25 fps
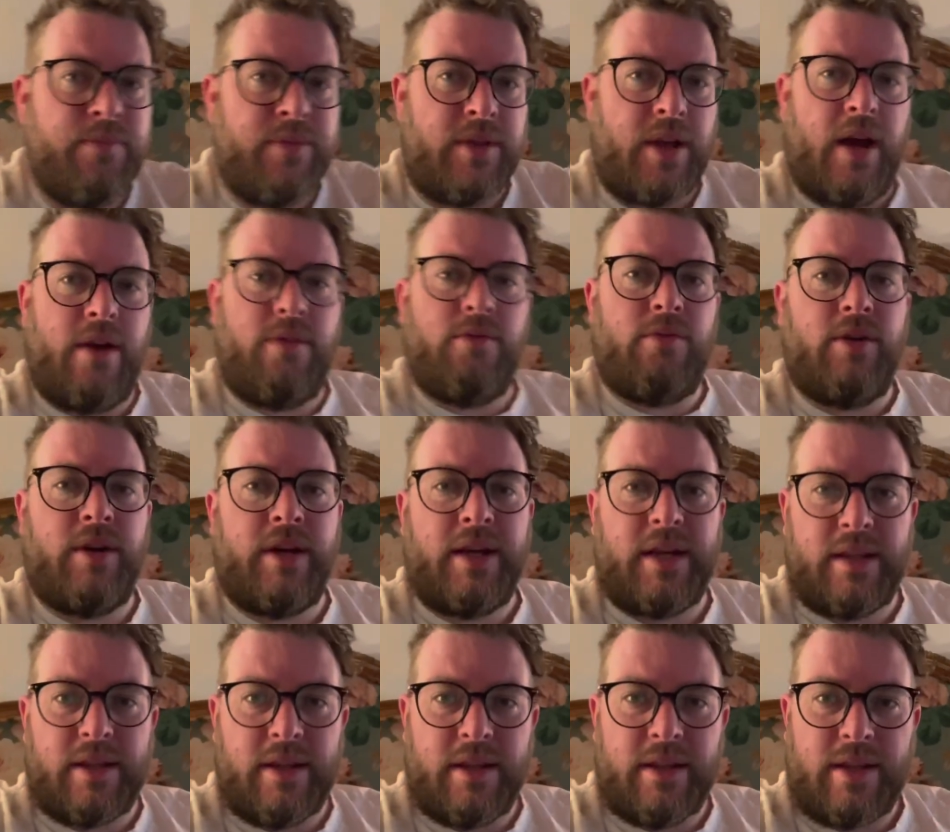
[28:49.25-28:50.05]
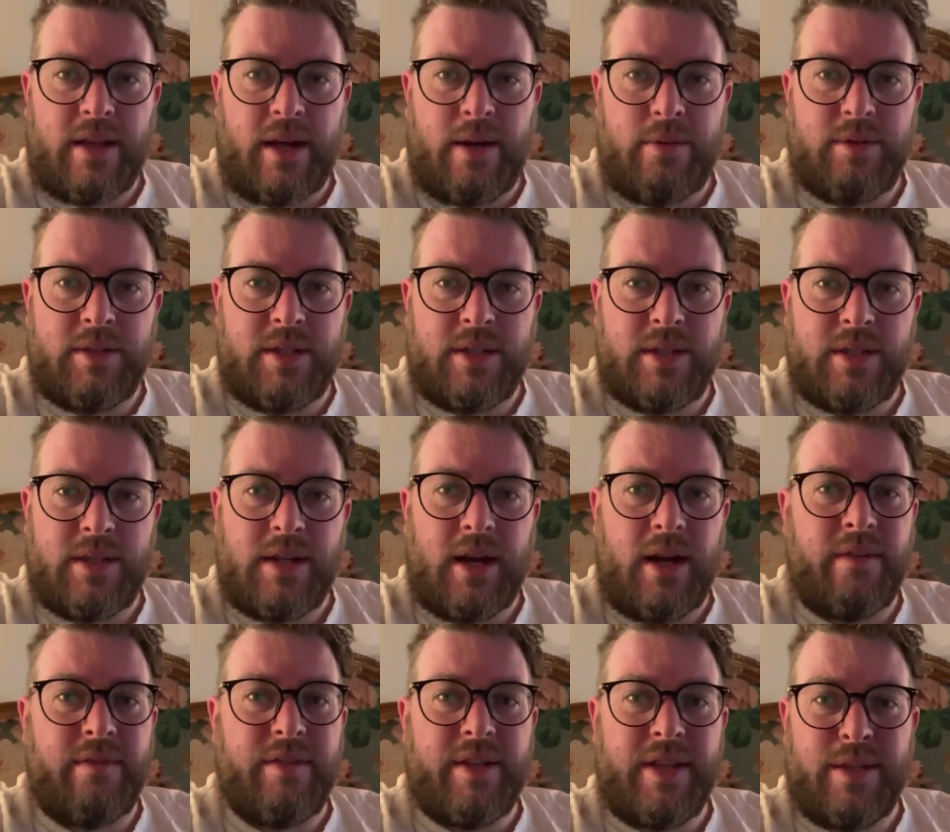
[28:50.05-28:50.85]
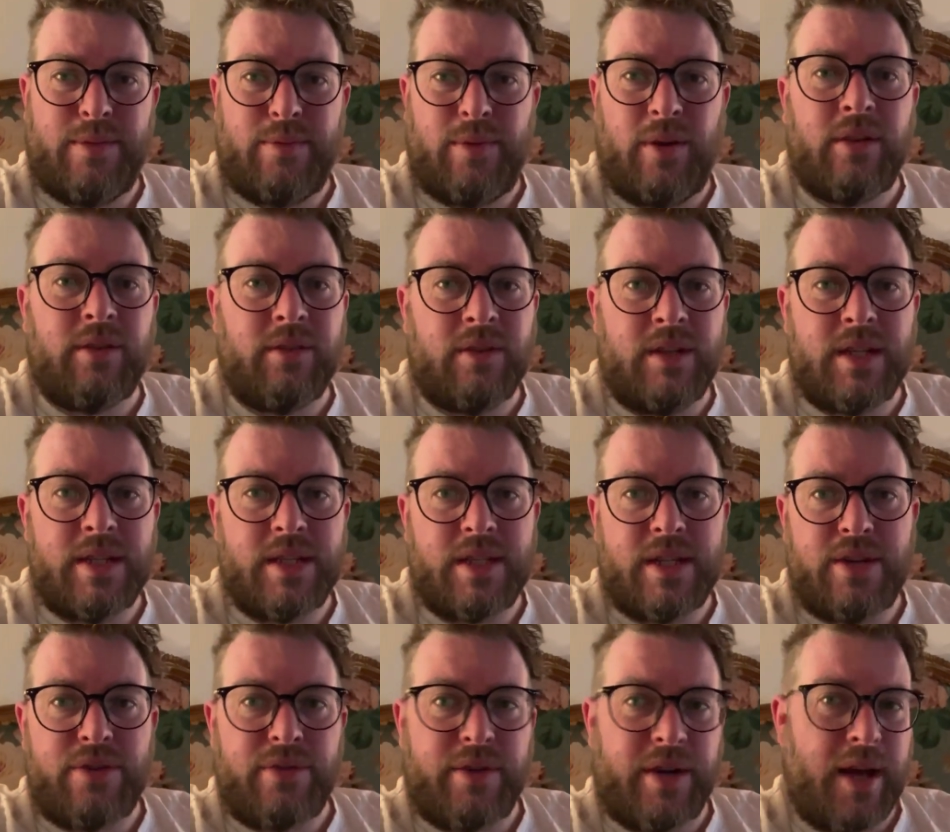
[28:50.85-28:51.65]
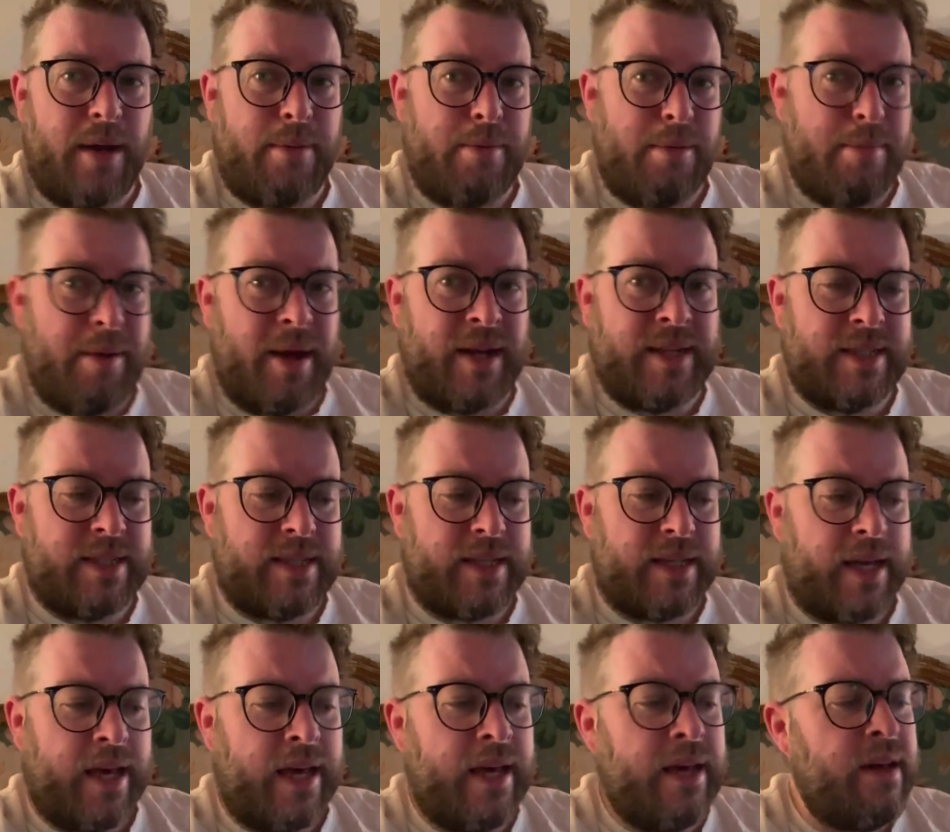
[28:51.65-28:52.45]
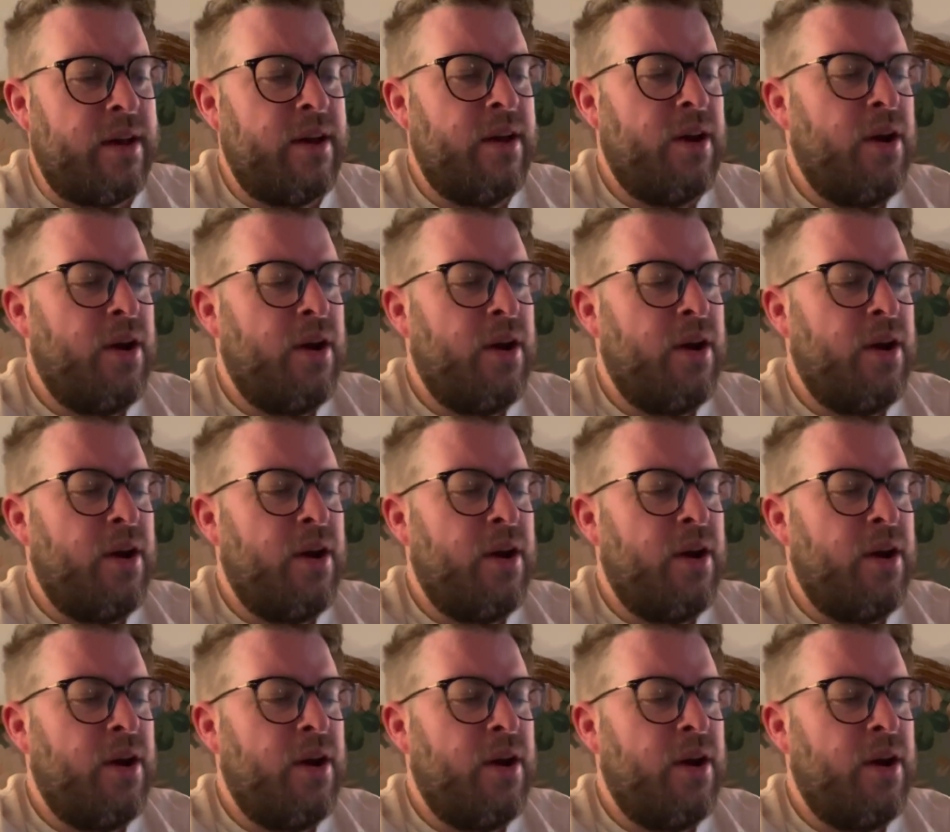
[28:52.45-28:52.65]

Ironic that that wasn't the title of this one, considering I'm abandoning it.